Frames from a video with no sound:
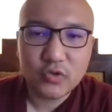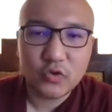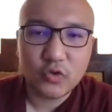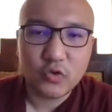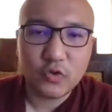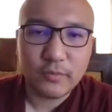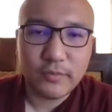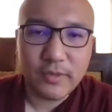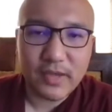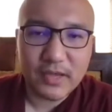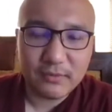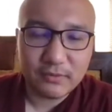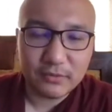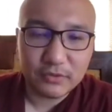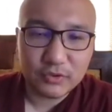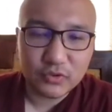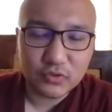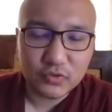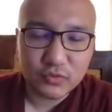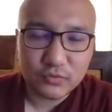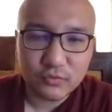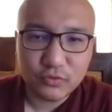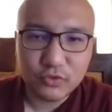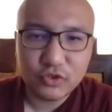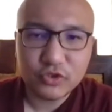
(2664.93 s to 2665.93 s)
able to
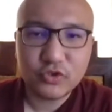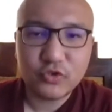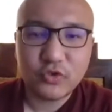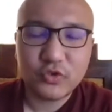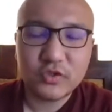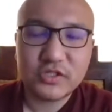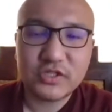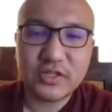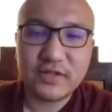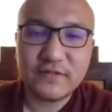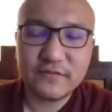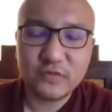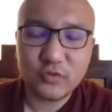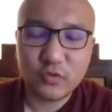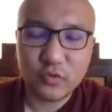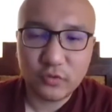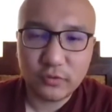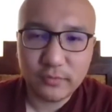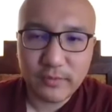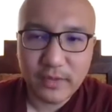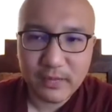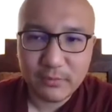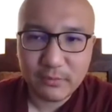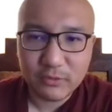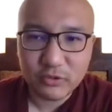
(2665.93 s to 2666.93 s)
boost yourself, you will be
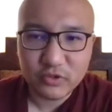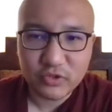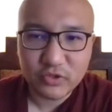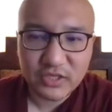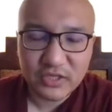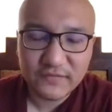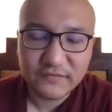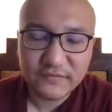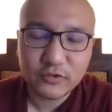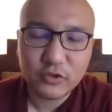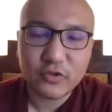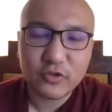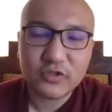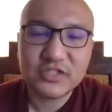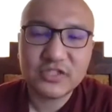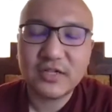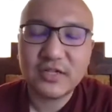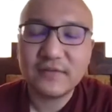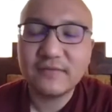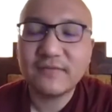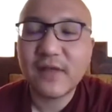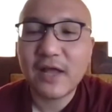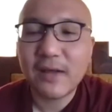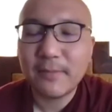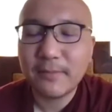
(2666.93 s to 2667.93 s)
able to lift yourself up.